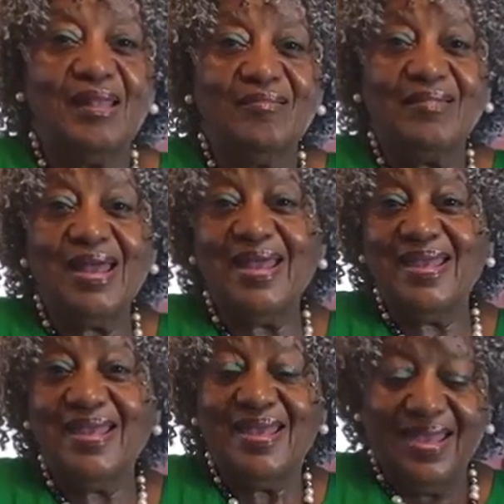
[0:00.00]

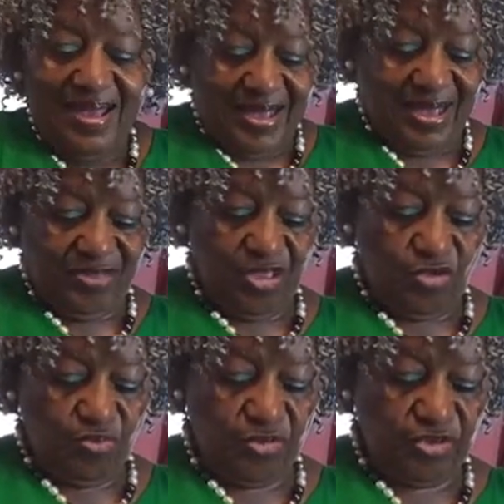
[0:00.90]
Okay? And
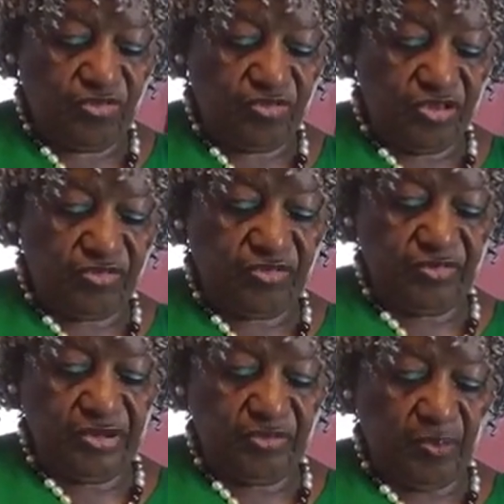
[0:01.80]
then you this this
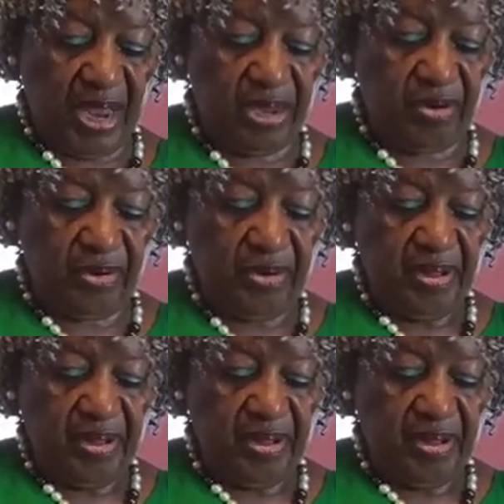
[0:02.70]
this right here